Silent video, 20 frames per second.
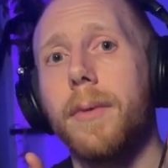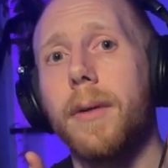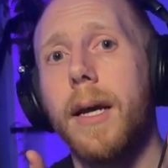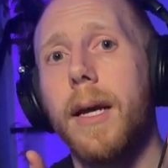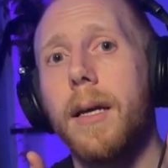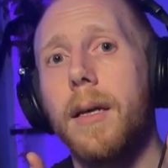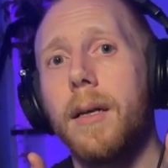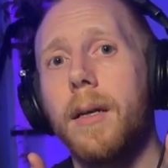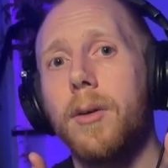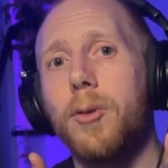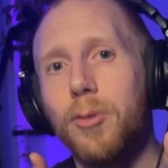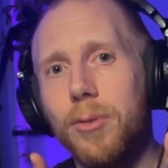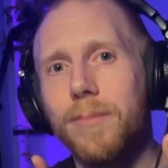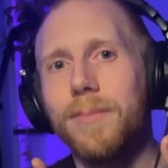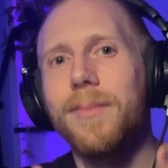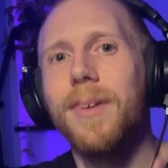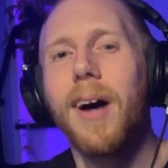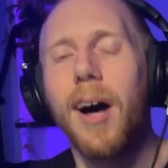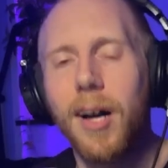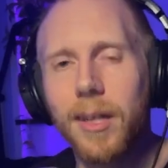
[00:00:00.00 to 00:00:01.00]
Okay, cool,
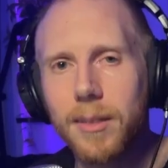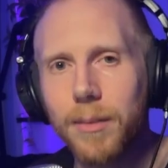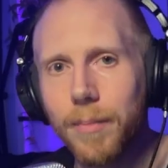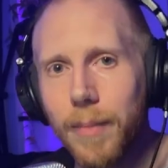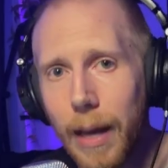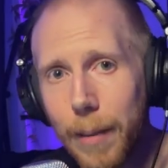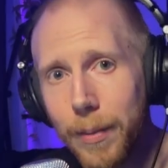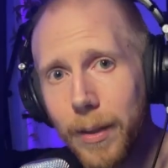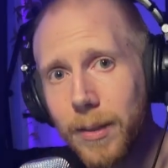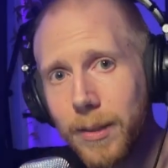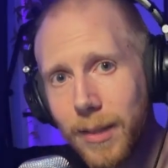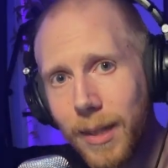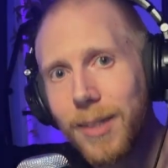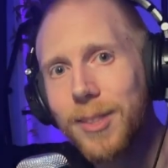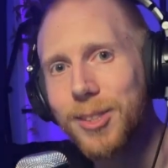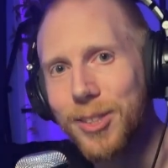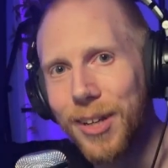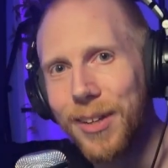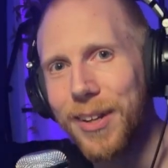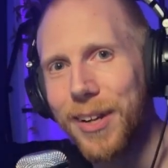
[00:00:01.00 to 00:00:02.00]
awesome. That being said,
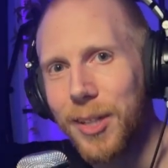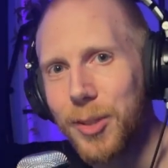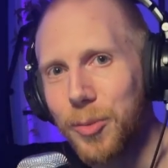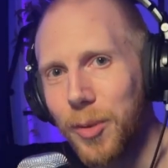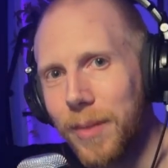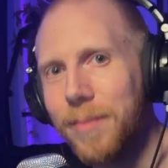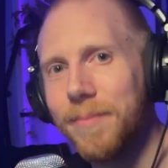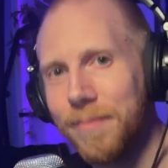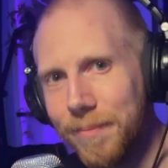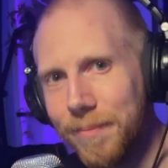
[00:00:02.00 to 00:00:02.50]
see you on the next one.